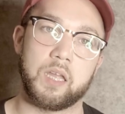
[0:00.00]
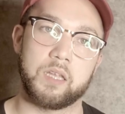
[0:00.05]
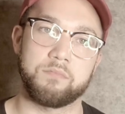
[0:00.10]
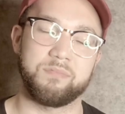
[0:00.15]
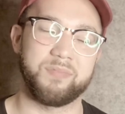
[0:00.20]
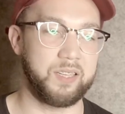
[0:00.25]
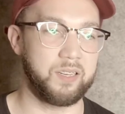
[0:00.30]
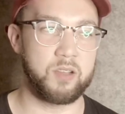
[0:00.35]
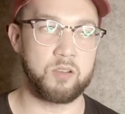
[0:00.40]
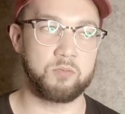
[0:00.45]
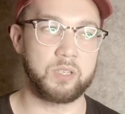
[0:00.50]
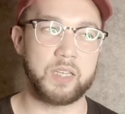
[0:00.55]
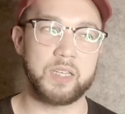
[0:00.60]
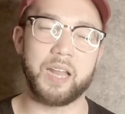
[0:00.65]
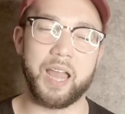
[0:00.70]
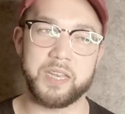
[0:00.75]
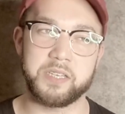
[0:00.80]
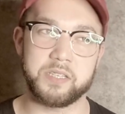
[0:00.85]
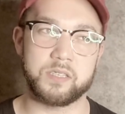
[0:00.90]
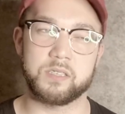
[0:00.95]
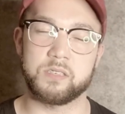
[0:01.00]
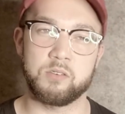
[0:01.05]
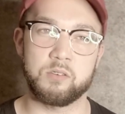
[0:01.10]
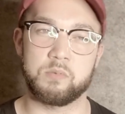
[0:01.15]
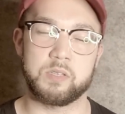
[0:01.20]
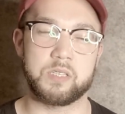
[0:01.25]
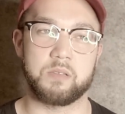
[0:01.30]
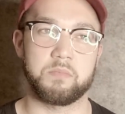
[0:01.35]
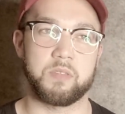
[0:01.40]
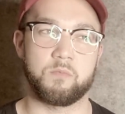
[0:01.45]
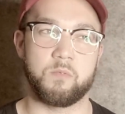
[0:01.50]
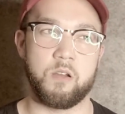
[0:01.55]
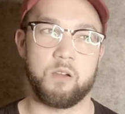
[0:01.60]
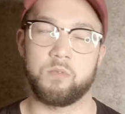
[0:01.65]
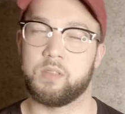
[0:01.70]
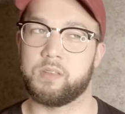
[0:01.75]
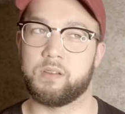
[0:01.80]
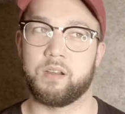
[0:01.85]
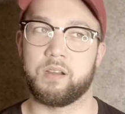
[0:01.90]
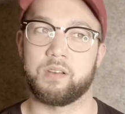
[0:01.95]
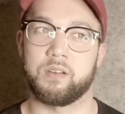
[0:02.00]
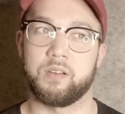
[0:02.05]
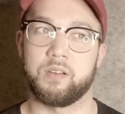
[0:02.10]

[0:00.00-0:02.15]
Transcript: you know what? I just knew it was something wrong with her.